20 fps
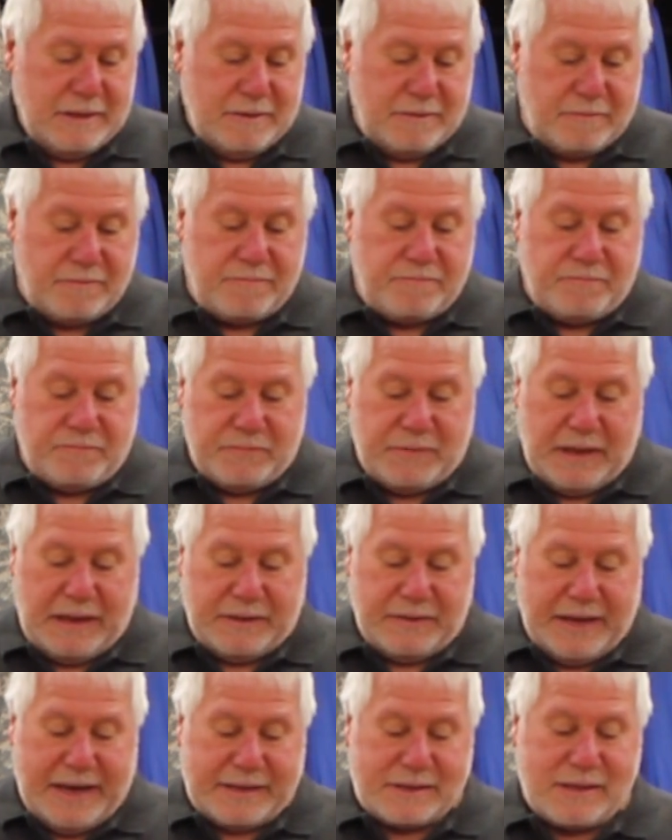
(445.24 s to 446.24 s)

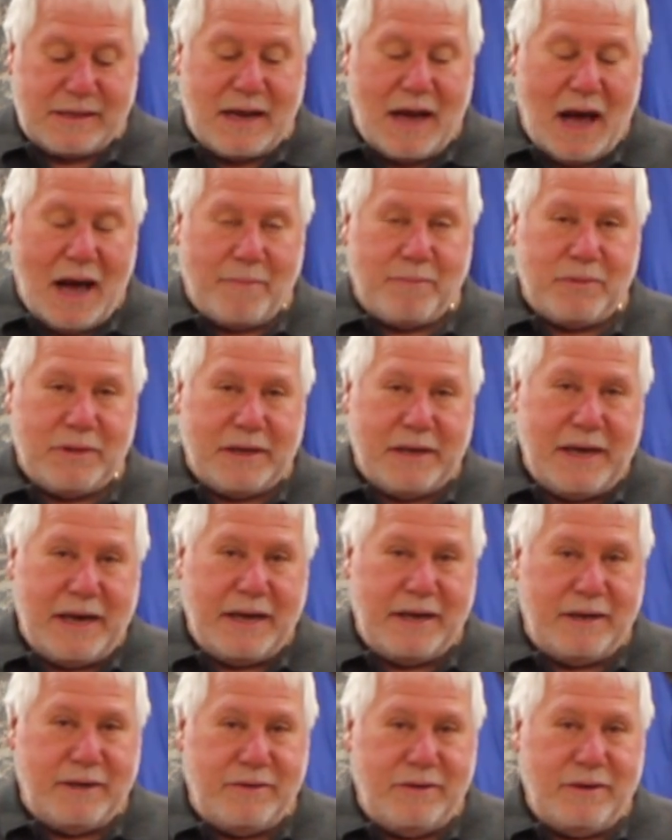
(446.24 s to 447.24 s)
And that's
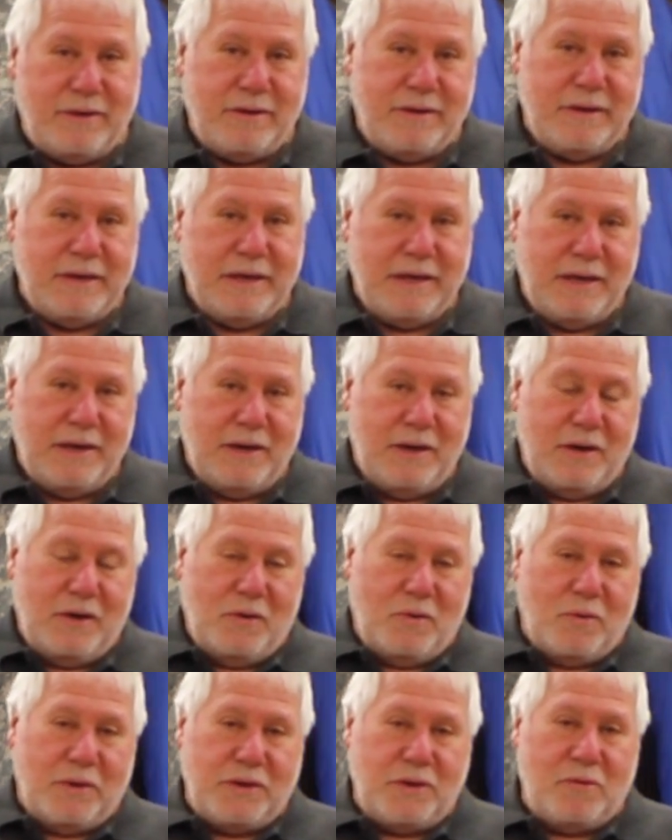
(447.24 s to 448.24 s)
complicated
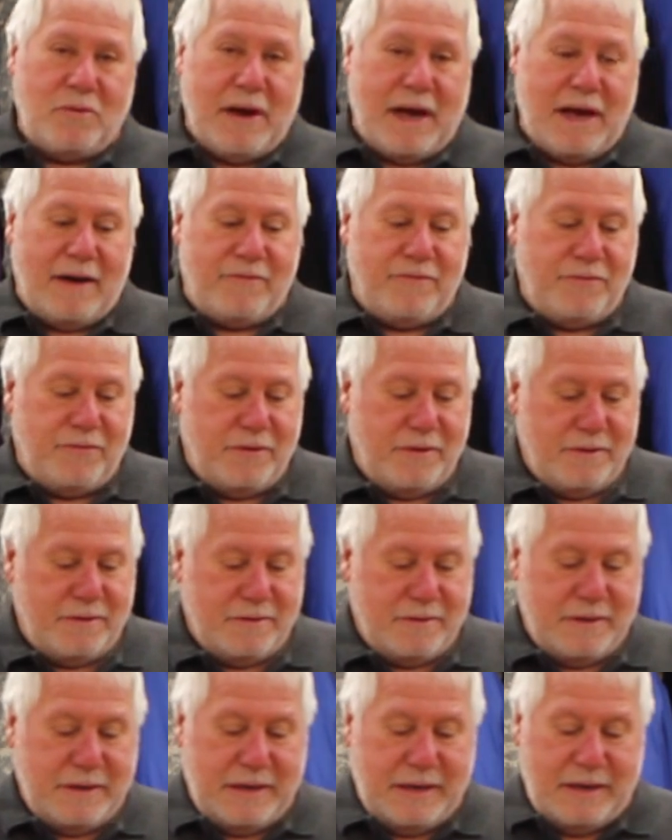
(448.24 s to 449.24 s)
when you have
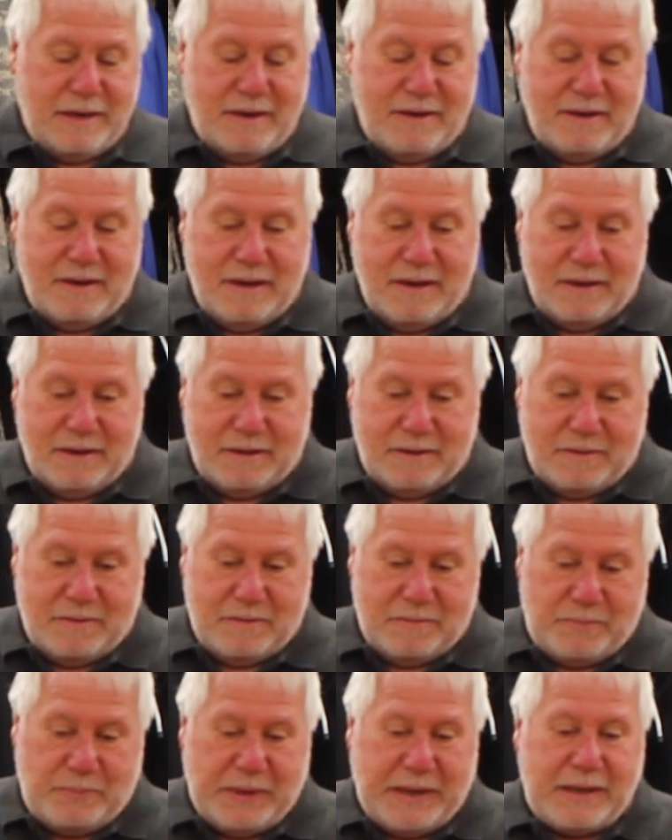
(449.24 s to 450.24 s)

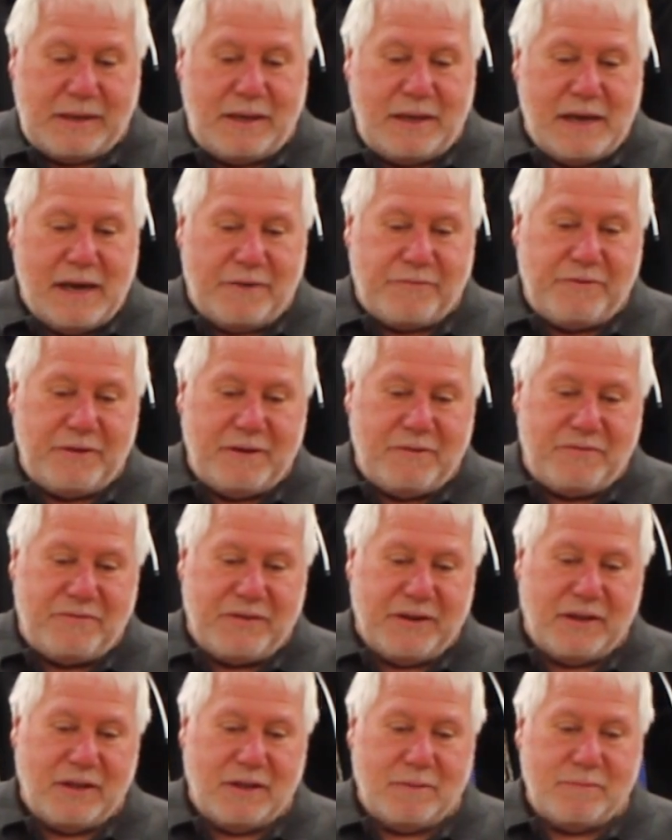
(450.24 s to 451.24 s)
PTFE
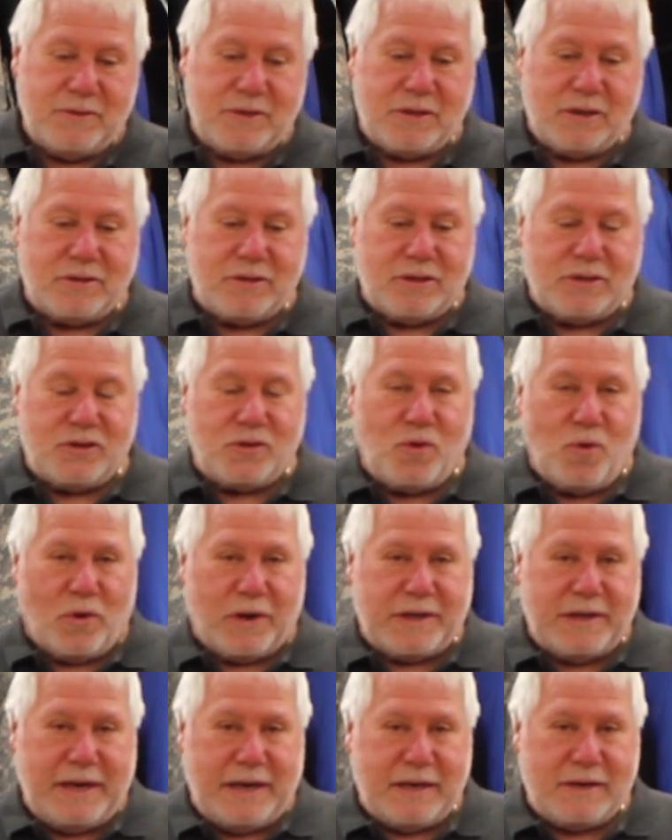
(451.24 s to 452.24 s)
film such as
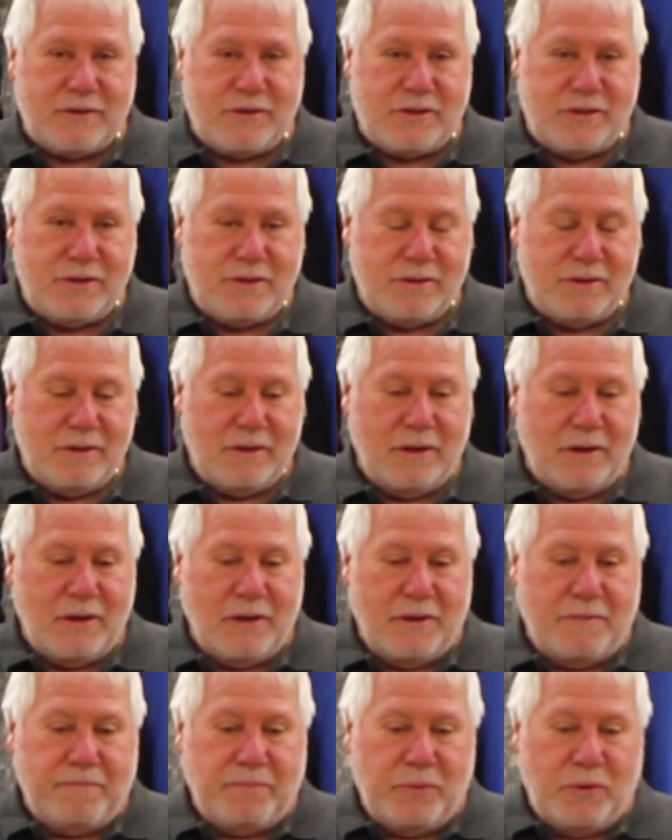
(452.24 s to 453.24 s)
Gore-Tex,
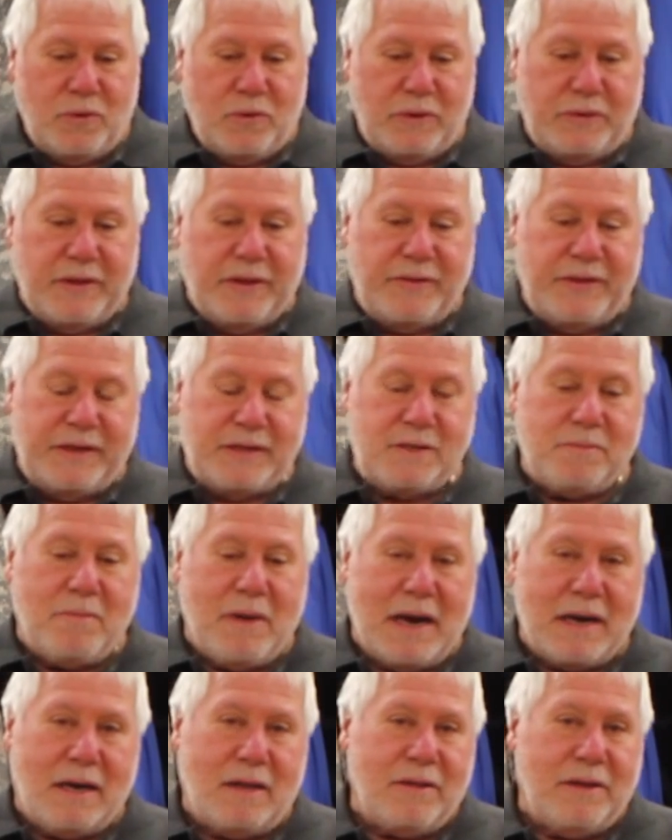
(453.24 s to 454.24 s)
and then there's
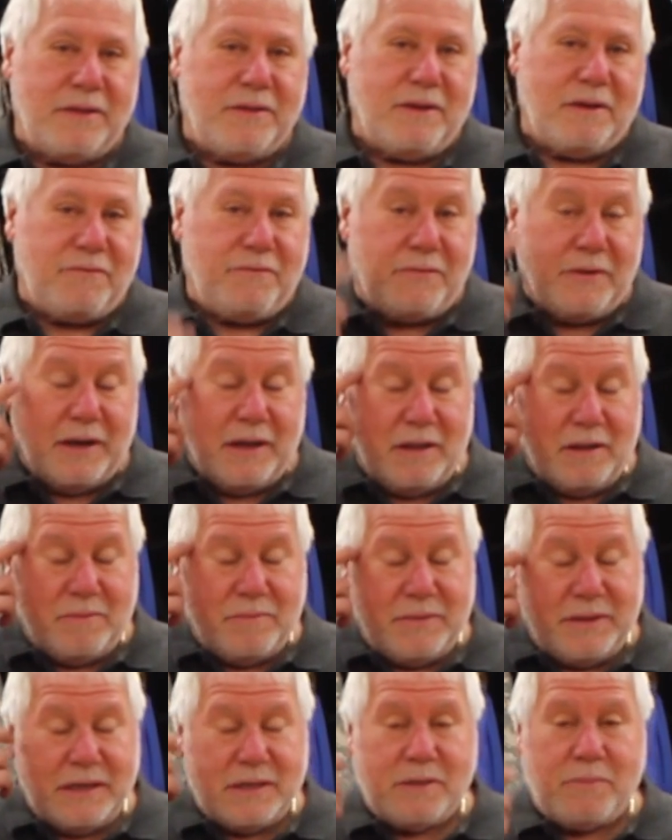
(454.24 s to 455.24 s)
monolithic
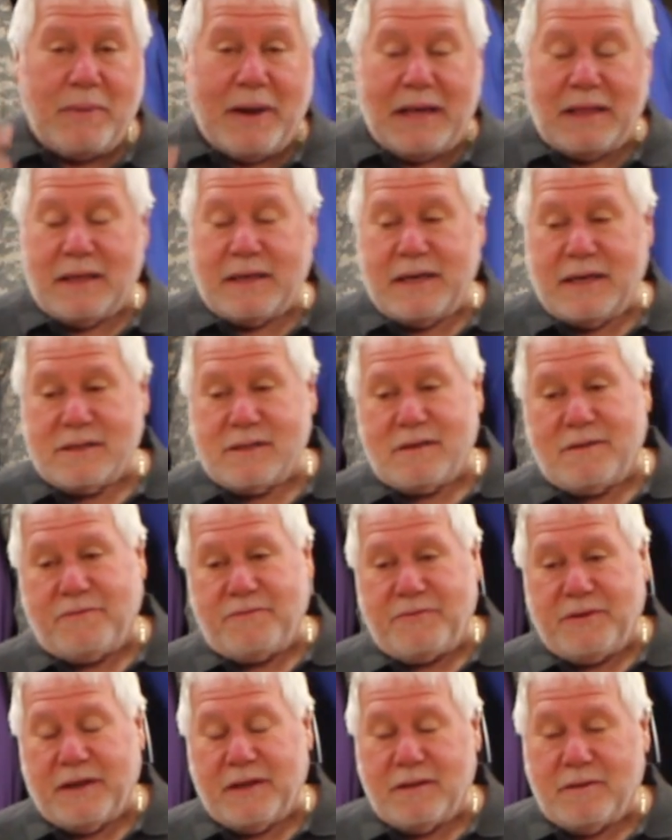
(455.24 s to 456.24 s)
film, there's polyester
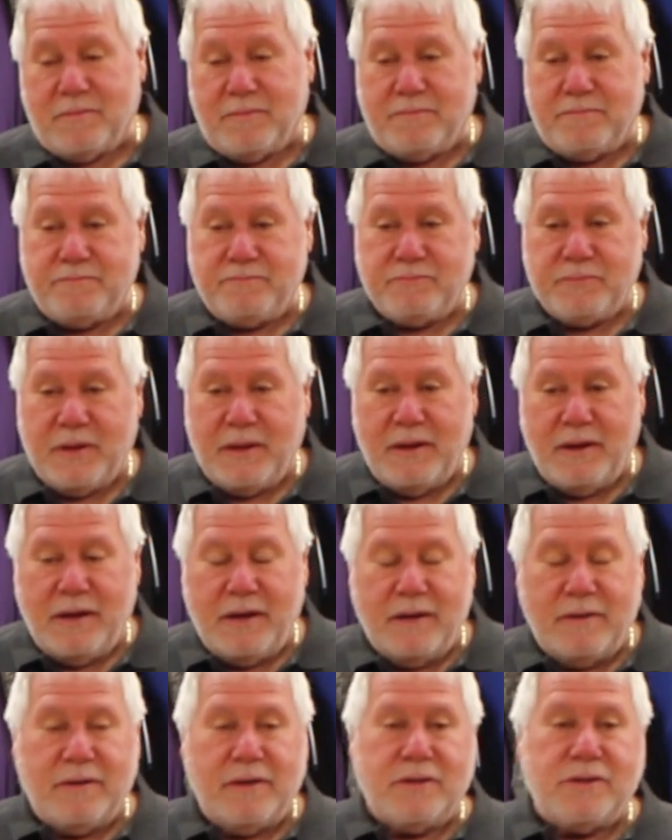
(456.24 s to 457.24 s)
film,
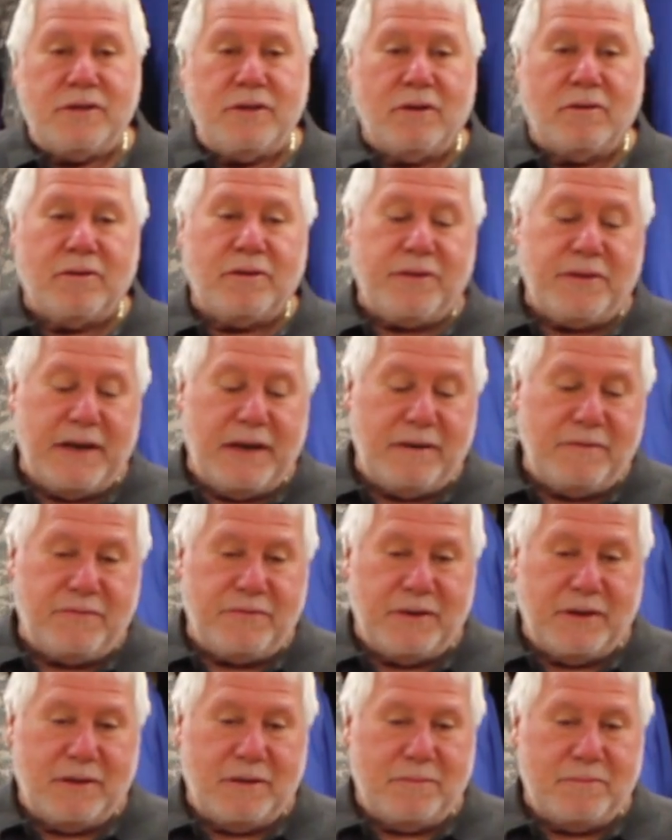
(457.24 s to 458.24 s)
there's urethane
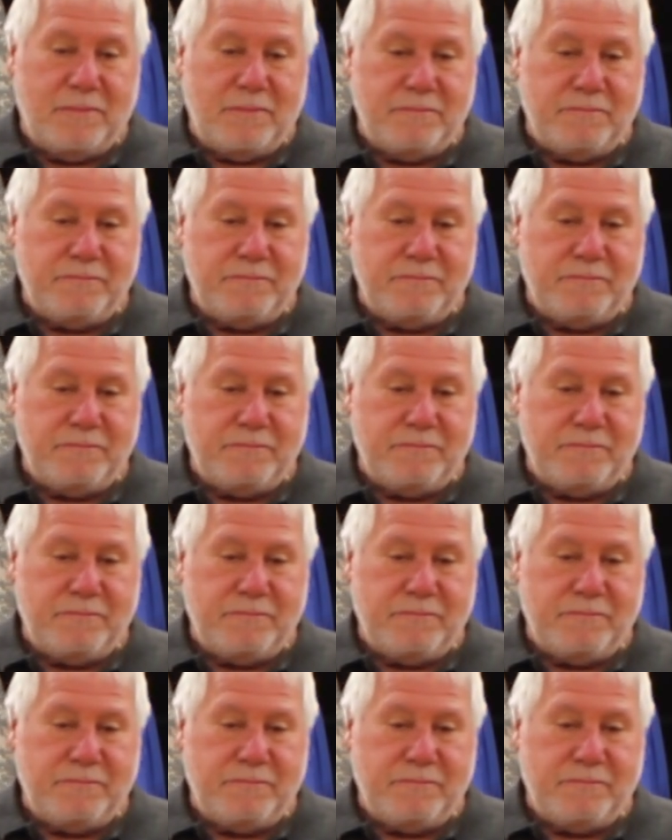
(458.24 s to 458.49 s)
film.